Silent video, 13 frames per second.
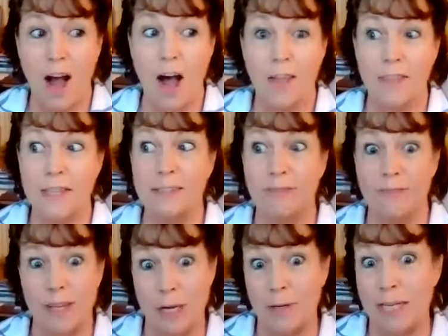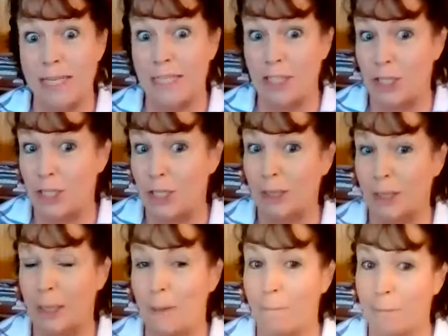on this very
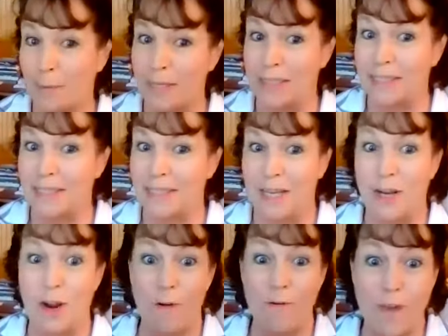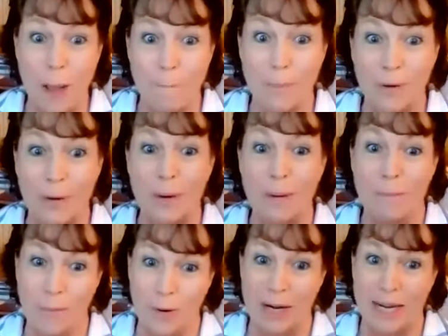chilly, brisk November
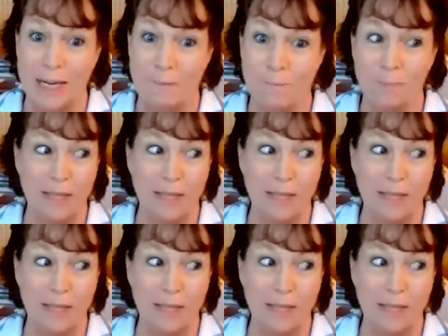morning.